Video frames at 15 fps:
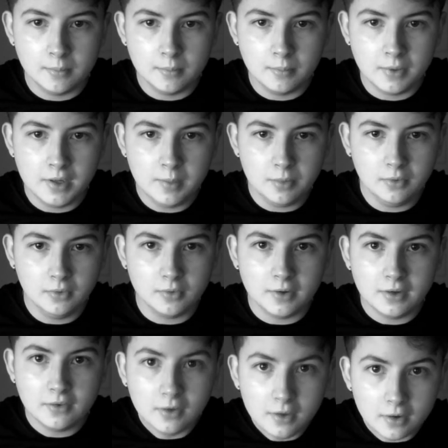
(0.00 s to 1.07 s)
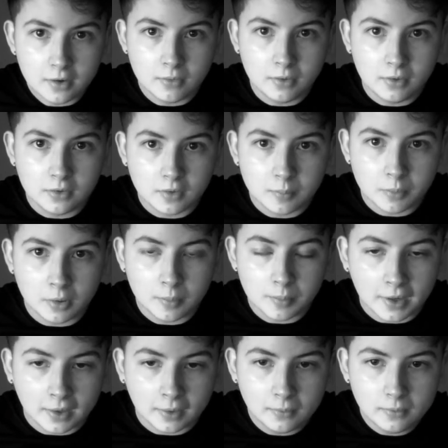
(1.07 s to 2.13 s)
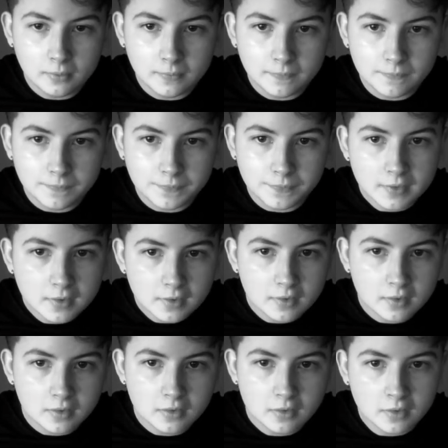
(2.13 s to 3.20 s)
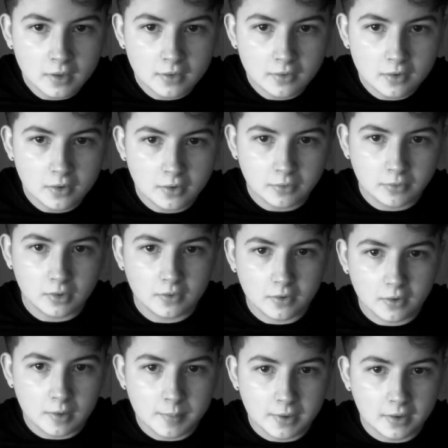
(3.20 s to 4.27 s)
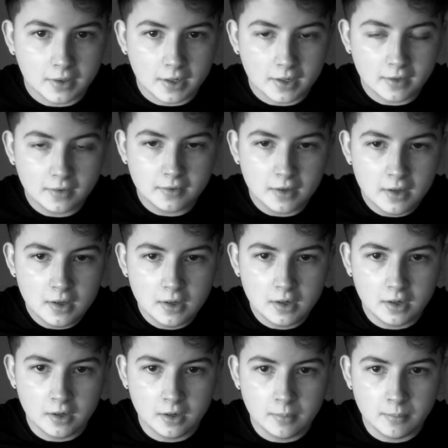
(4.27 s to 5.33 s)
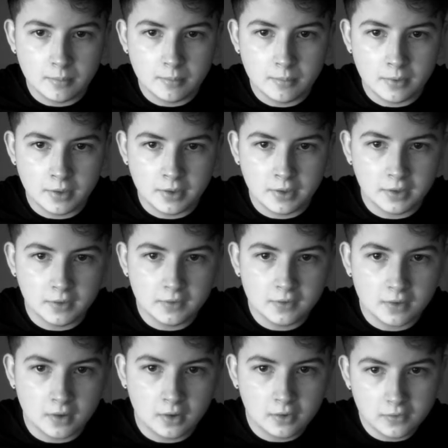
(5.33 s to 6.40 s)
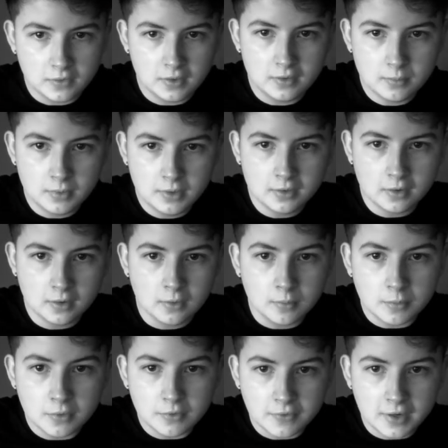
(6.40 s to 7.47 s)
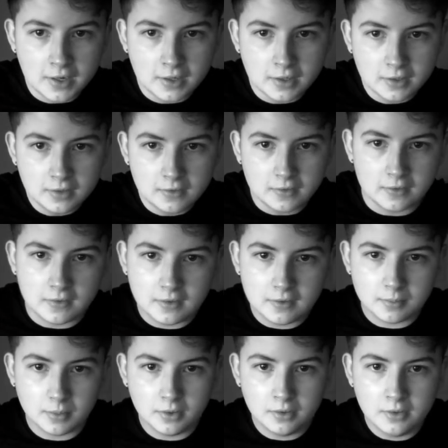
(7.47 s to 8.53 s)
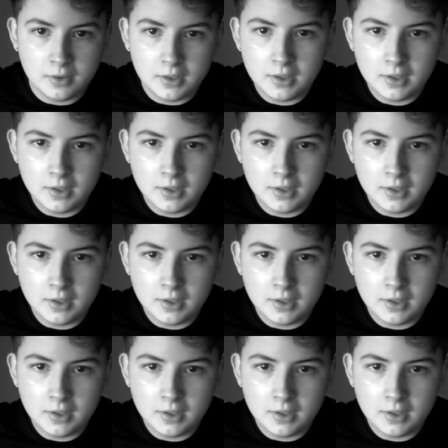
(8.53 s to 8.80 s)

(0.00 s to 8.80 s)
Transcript: My nipples have actually only just popped out, so that's kind of good timing, I guess. My scars, this one is a lot more faded than this one,